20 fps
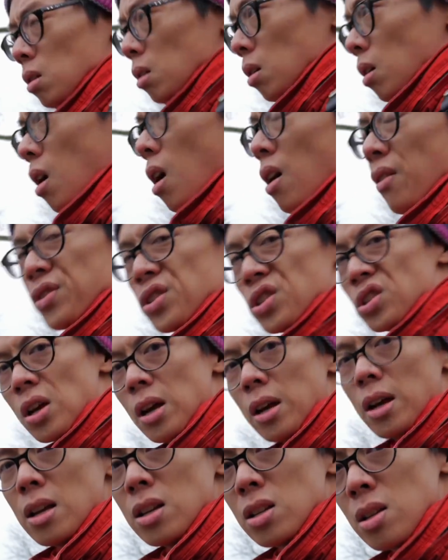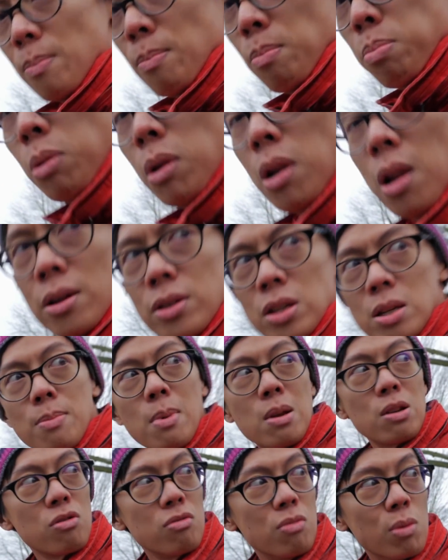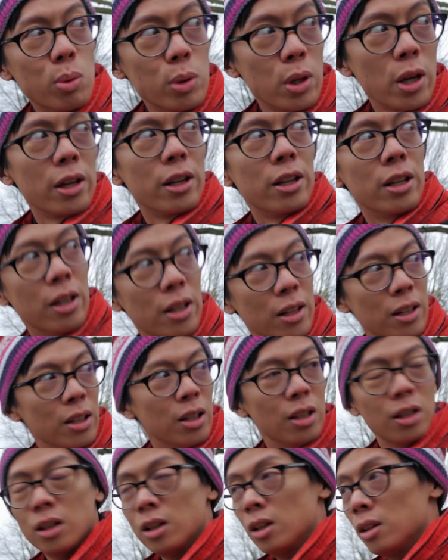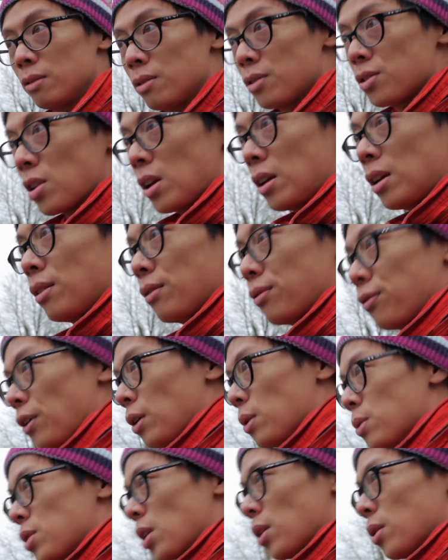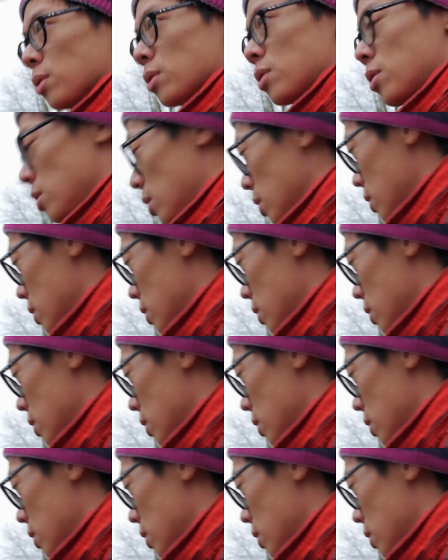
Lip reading: I have to say it's a bloody miserable day taking photos.